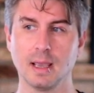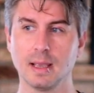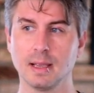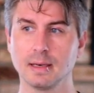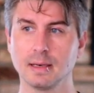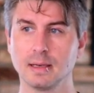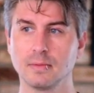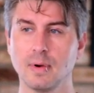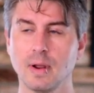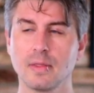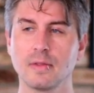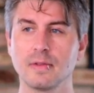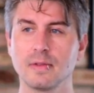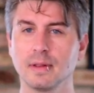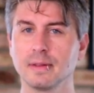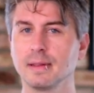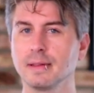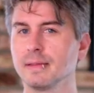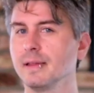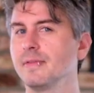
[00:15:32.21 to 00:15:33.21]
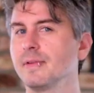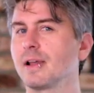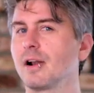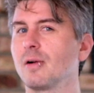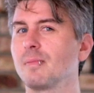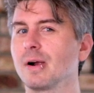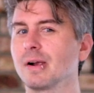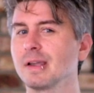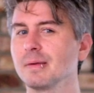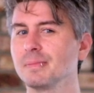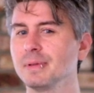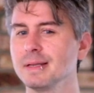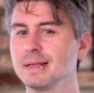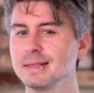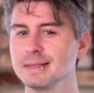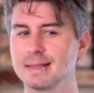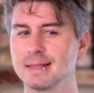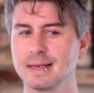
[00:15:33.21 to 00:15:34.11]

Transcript: And rather than living in our marketplace,